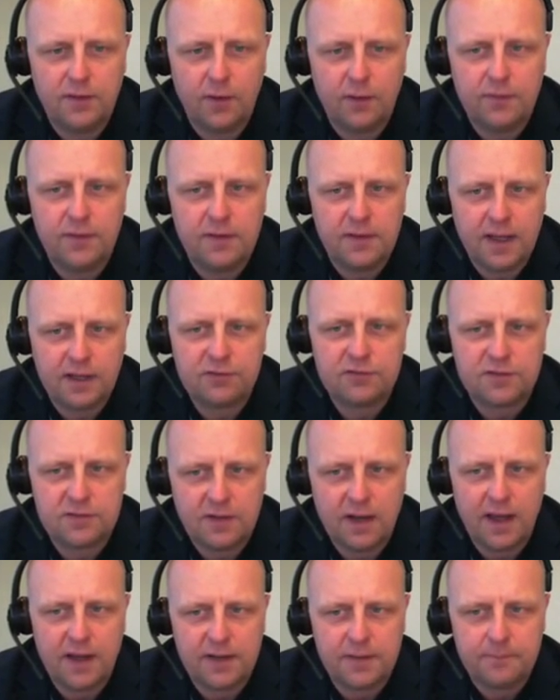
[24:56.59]
on the next
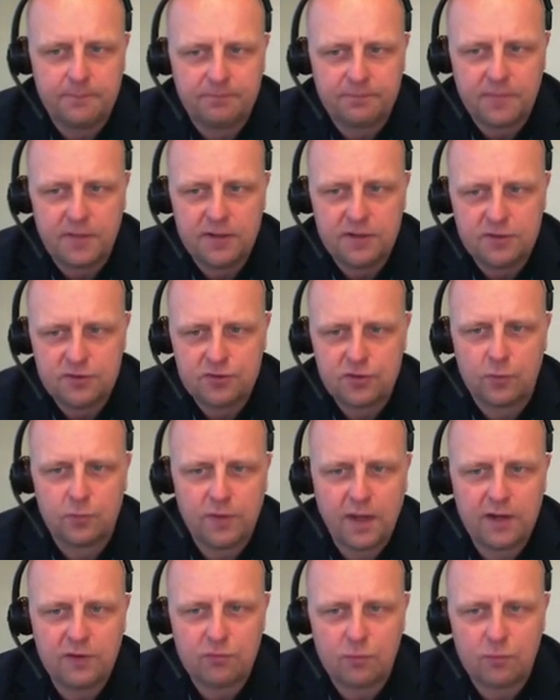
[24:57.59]
slide. So that